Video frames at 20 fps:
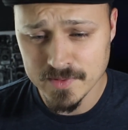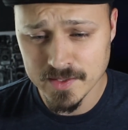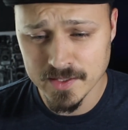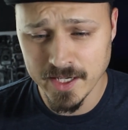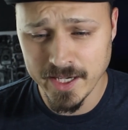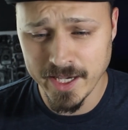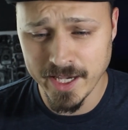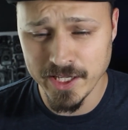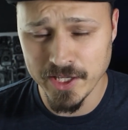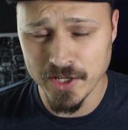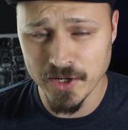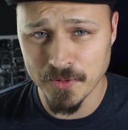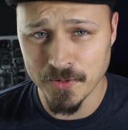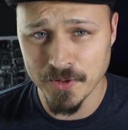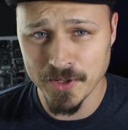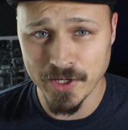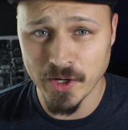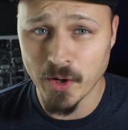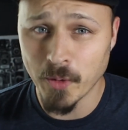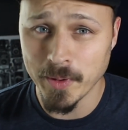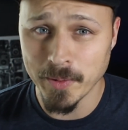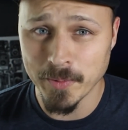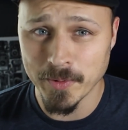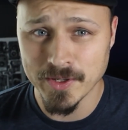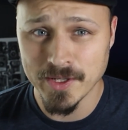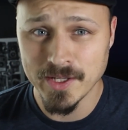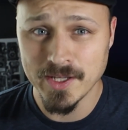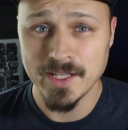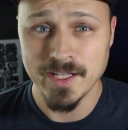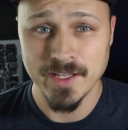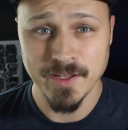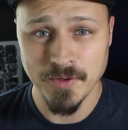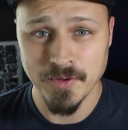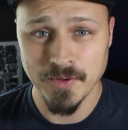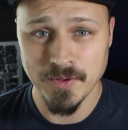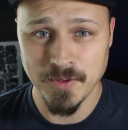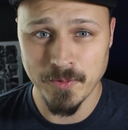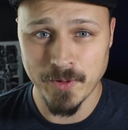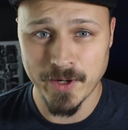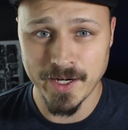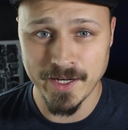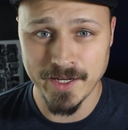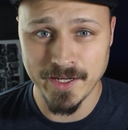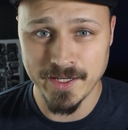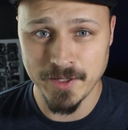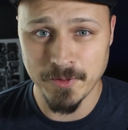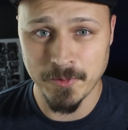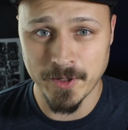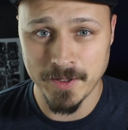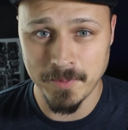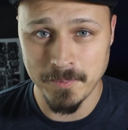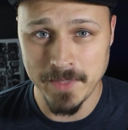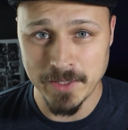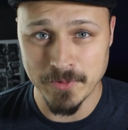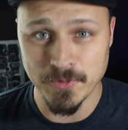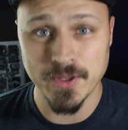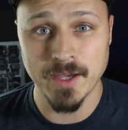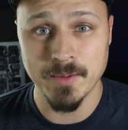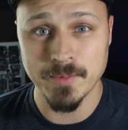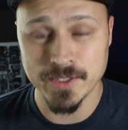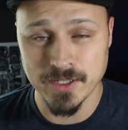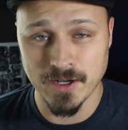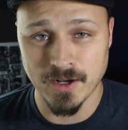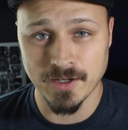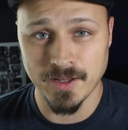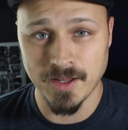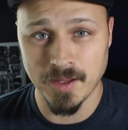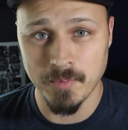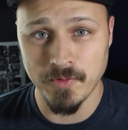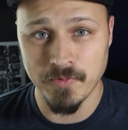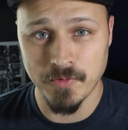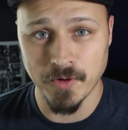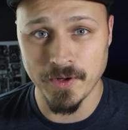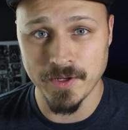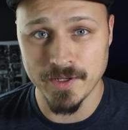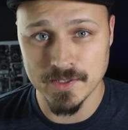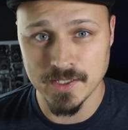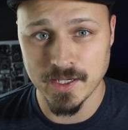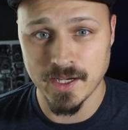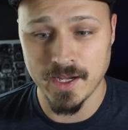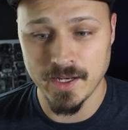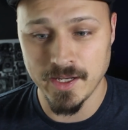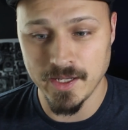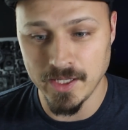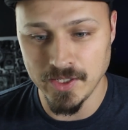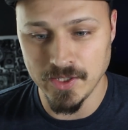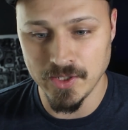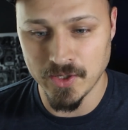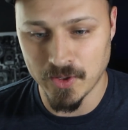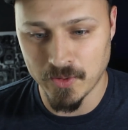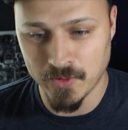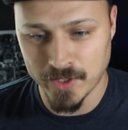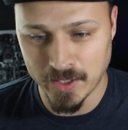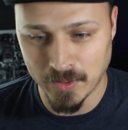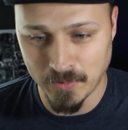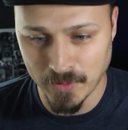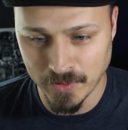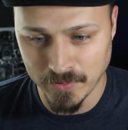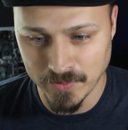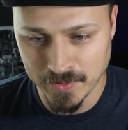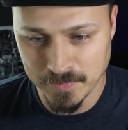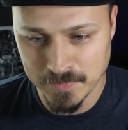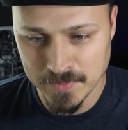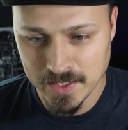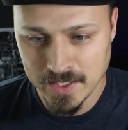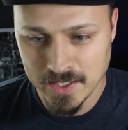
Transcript: Okay, you don't really know people. You want to meet with them and talk to them before you decide you don't want to work with them.